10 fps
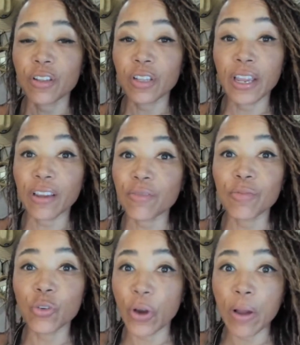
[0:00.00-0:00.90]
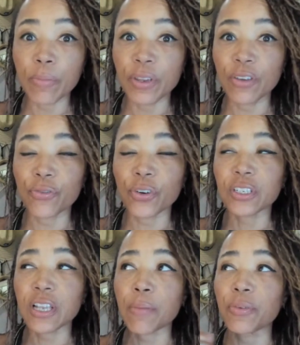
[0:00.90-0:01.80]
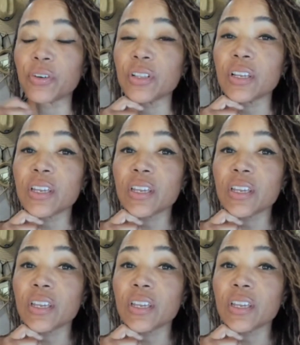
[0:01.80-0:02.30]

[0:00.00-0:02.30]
like ground beef, for example,